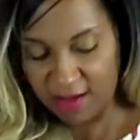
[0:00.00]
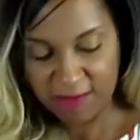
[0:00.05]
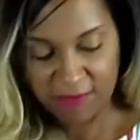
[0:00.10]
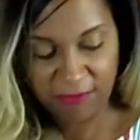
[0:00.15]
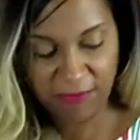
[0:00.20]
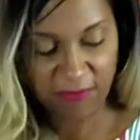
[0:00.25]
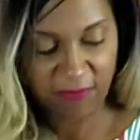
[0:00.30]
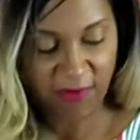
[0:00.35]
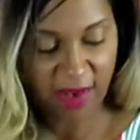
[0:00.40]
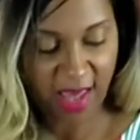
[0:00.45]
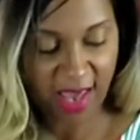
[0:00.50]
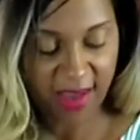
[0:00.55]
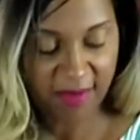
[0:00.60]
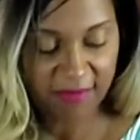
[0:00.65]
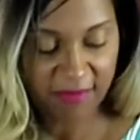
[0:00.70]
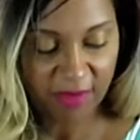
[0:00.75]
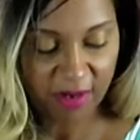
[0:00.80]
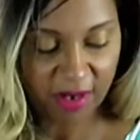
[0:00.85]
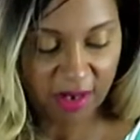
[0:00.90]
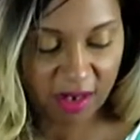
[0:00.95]

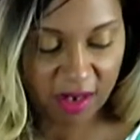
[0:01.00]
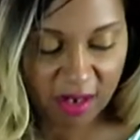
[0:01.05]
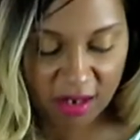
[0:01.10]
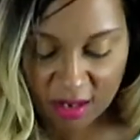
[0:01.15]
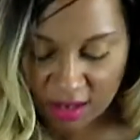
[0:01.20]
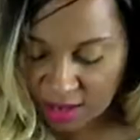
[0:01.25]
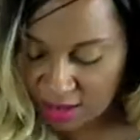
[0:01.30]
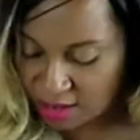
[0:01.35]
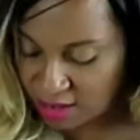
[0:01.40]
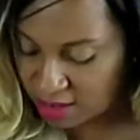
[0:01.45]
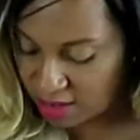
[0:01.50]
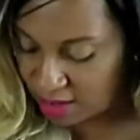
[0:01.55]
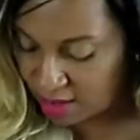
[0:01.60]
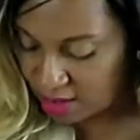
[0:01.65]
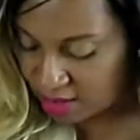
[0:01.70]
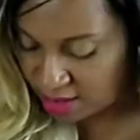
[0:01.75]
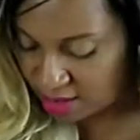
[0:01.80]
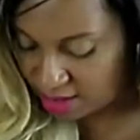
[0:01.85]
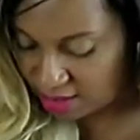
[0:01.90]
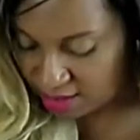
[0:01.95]
flavor.
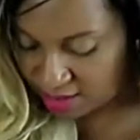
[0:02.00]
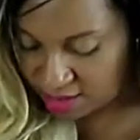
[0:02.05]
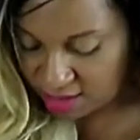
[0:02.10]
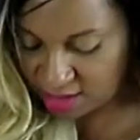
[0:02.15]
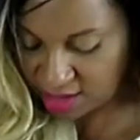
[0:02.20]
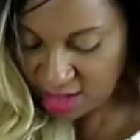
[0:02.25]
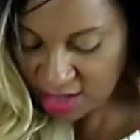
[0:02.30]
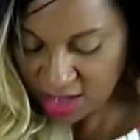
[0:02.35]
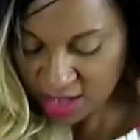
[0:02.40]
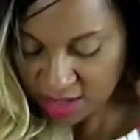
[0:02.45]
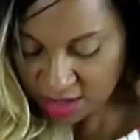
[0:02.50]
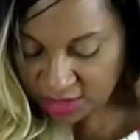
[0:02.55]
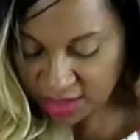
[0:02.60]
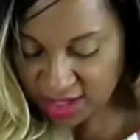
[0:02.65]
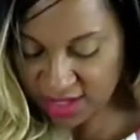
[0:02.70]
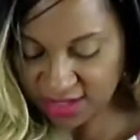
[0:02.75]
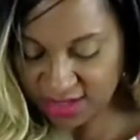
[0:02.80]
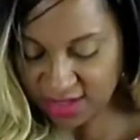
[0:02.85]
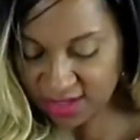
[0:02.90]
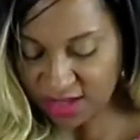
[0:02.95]
So
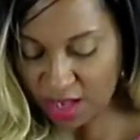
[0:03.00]
this is